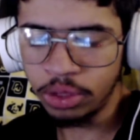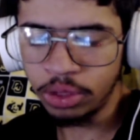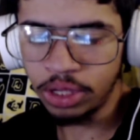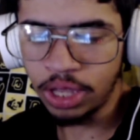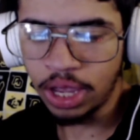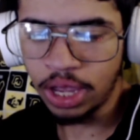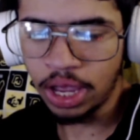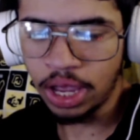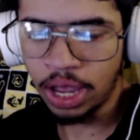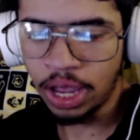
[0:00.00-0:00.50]

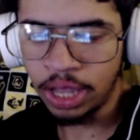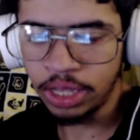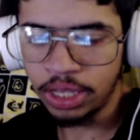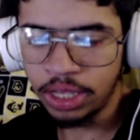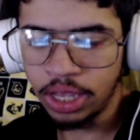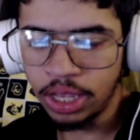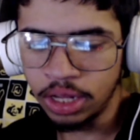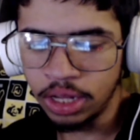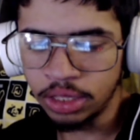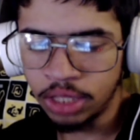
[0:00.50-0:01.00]
Yeah, I
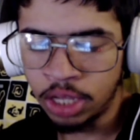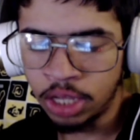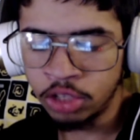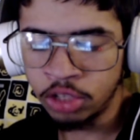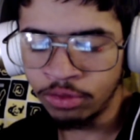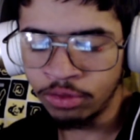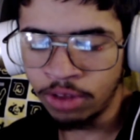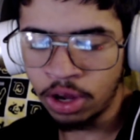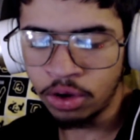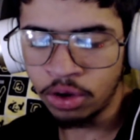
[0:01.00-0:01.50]
get it.
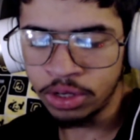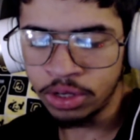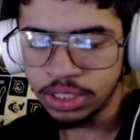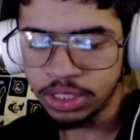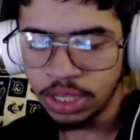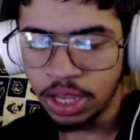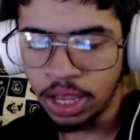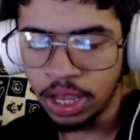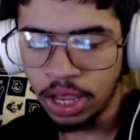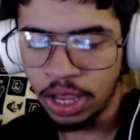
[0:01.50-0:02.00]
That's very
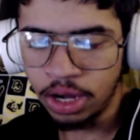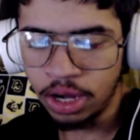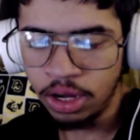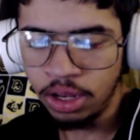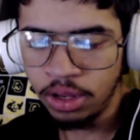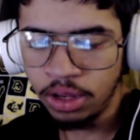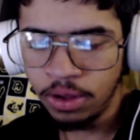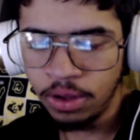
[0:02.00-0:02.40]
sad.